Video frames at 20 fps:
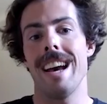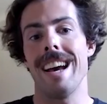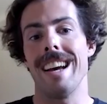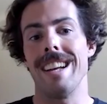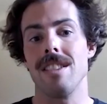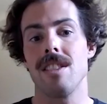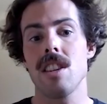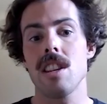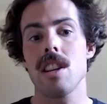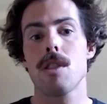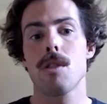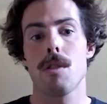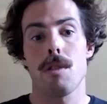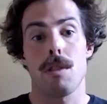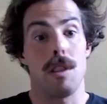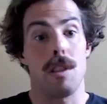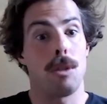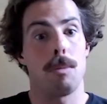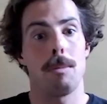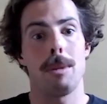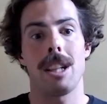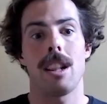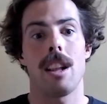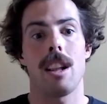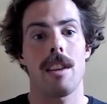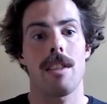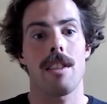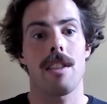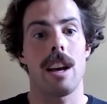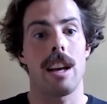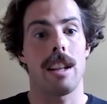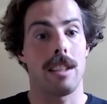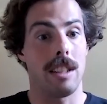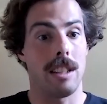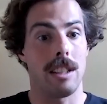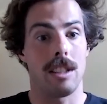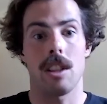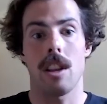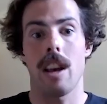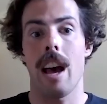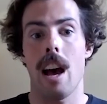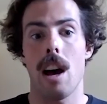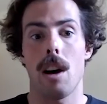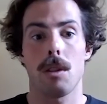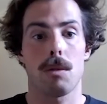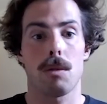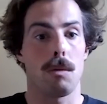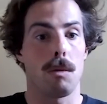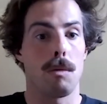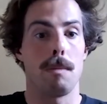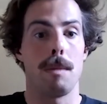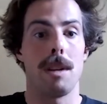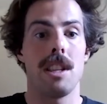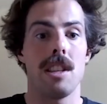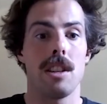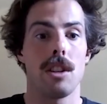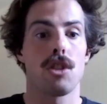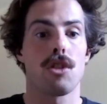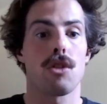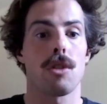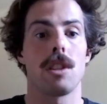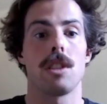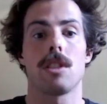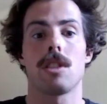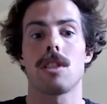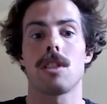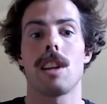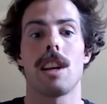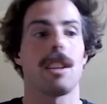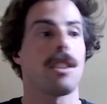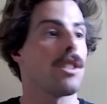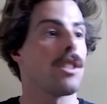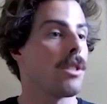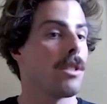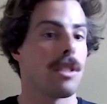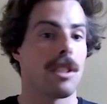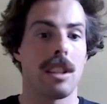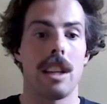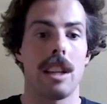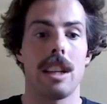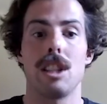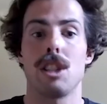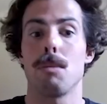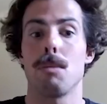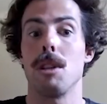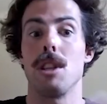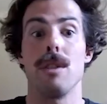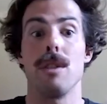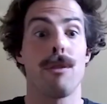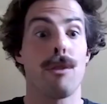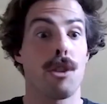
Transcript: And degrowth is a bit like that. It's a house with many entrances that contains many